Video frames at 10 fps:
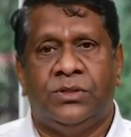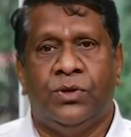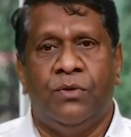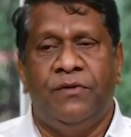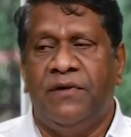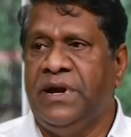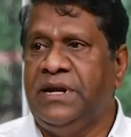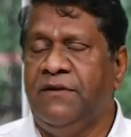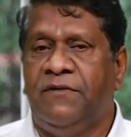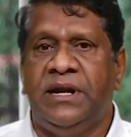So we are
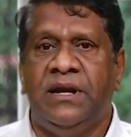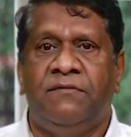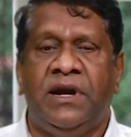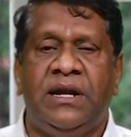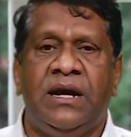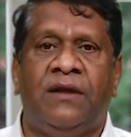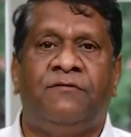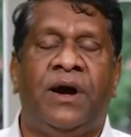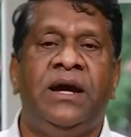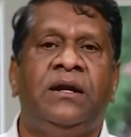waiting,
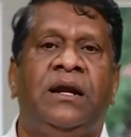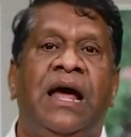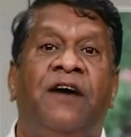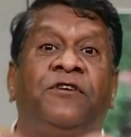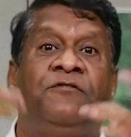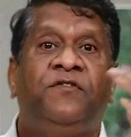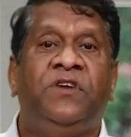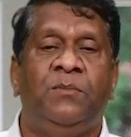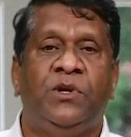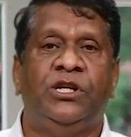and finally after
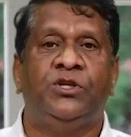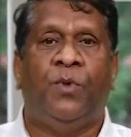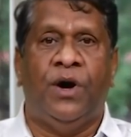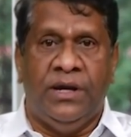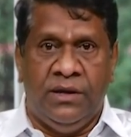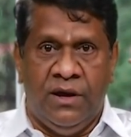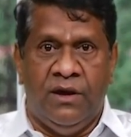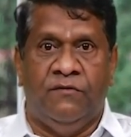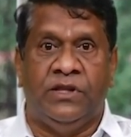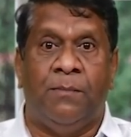15 minutes, this boy
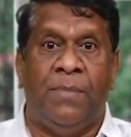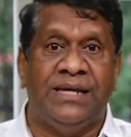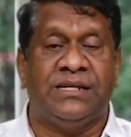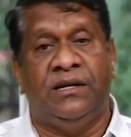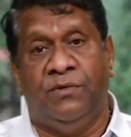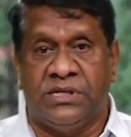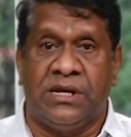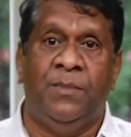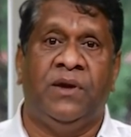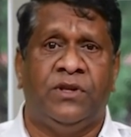with a basket was
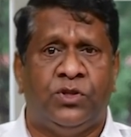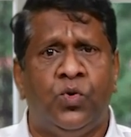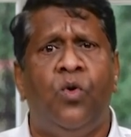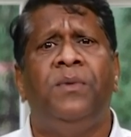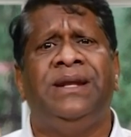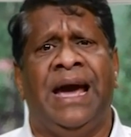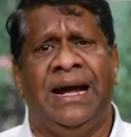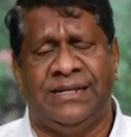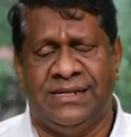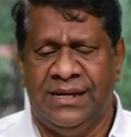coming with so many
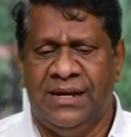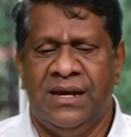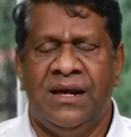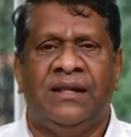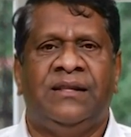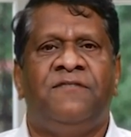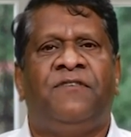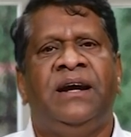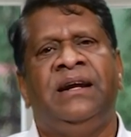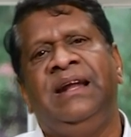hats. And then
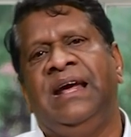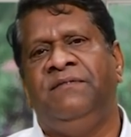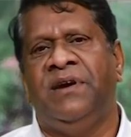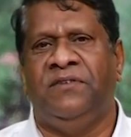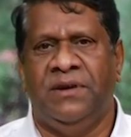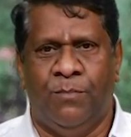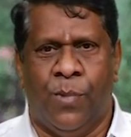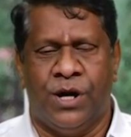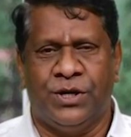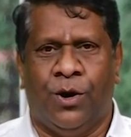finally, anyway, we
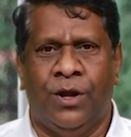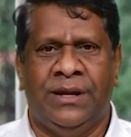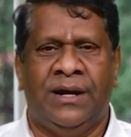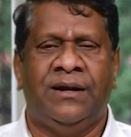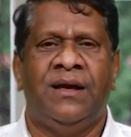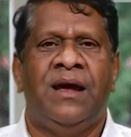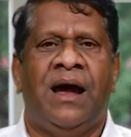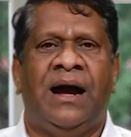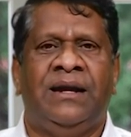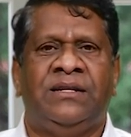bought all that,
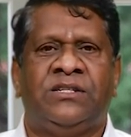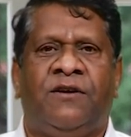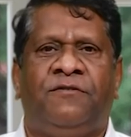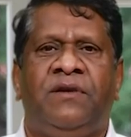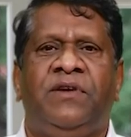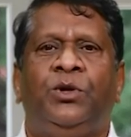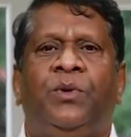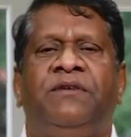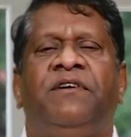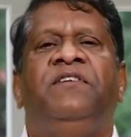and instead of giving
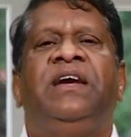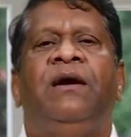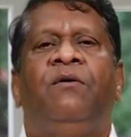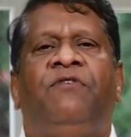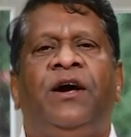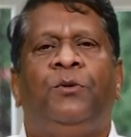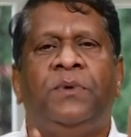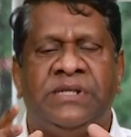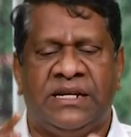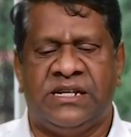25, we gave 5
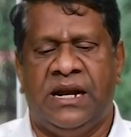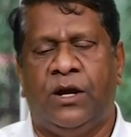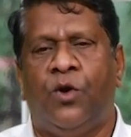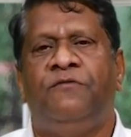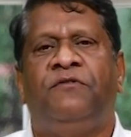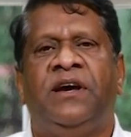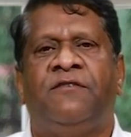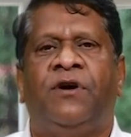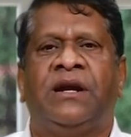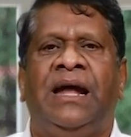rupees extra, round figure
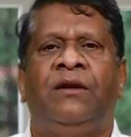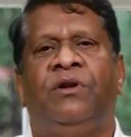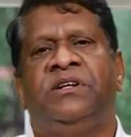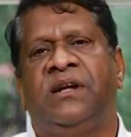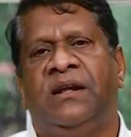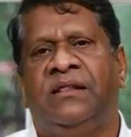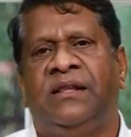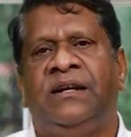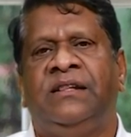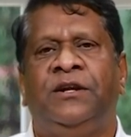for calculation, and
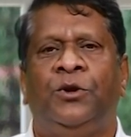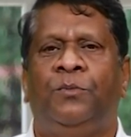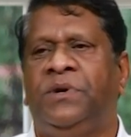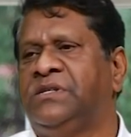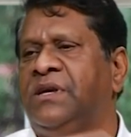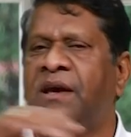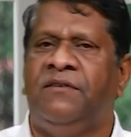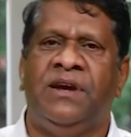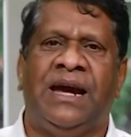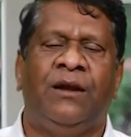30 rupees
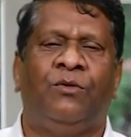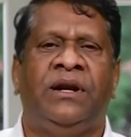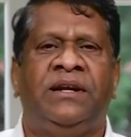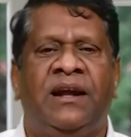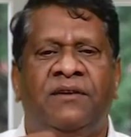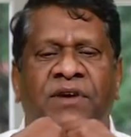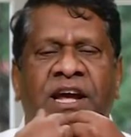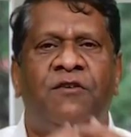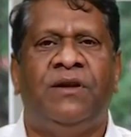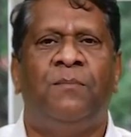we calculated, and we
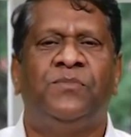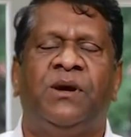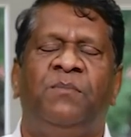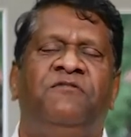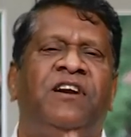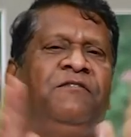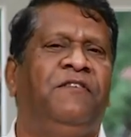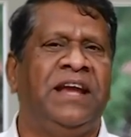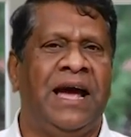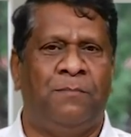gave a lump sum. He felt
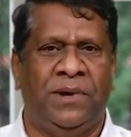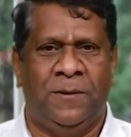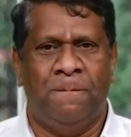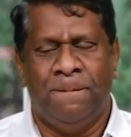very happy.